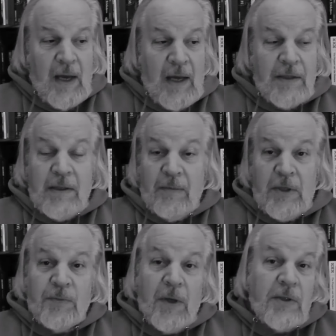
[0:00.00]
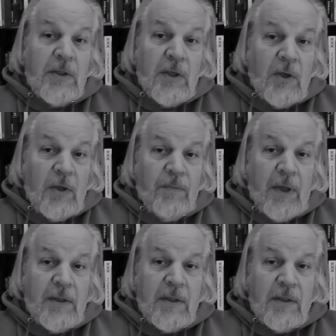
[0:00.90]
And some of these places are good
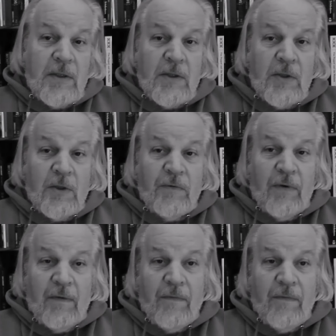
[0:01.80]
places to search for